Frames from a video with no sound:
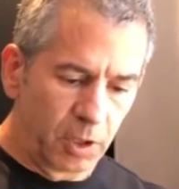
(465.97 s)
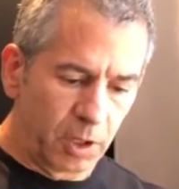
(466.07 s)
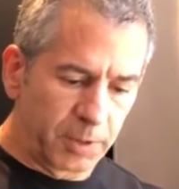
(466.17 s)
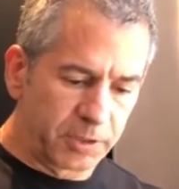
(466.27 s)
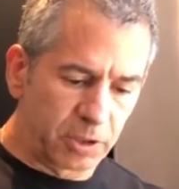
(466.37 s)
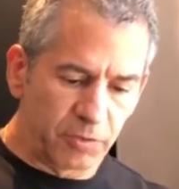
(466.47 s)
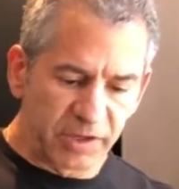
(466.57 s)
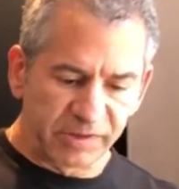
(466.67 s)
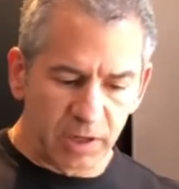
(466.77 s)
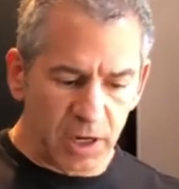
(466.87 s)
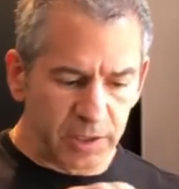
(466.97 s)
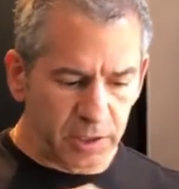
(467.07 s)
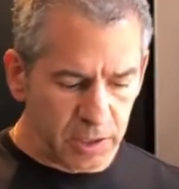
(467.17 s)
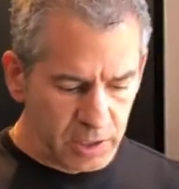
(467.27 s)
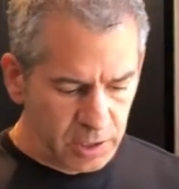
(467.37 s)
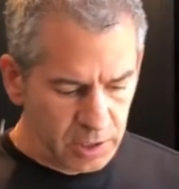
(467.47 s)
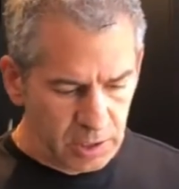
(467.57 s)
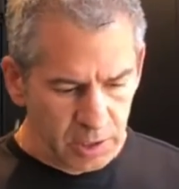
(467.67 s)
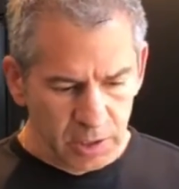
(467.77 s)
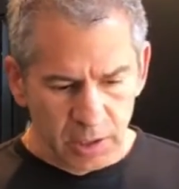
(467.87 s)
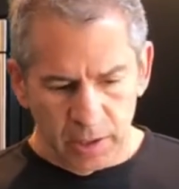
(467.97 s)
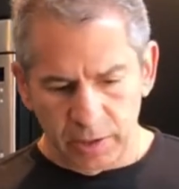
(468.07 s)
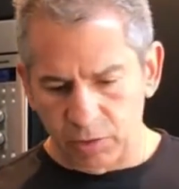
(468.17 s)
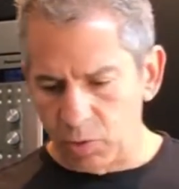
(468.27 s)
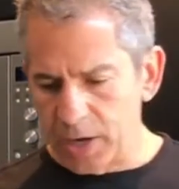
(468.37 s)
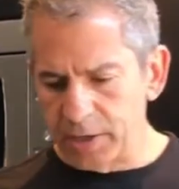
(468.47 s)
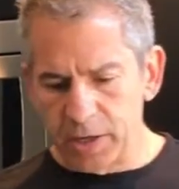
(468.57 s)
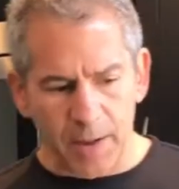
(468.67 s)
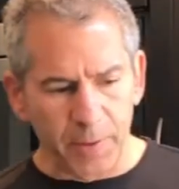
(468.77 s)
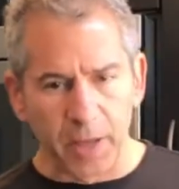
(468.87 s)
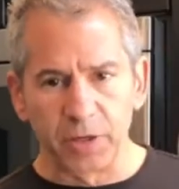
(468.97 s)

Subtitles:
I'm going to turn this on, grind it up,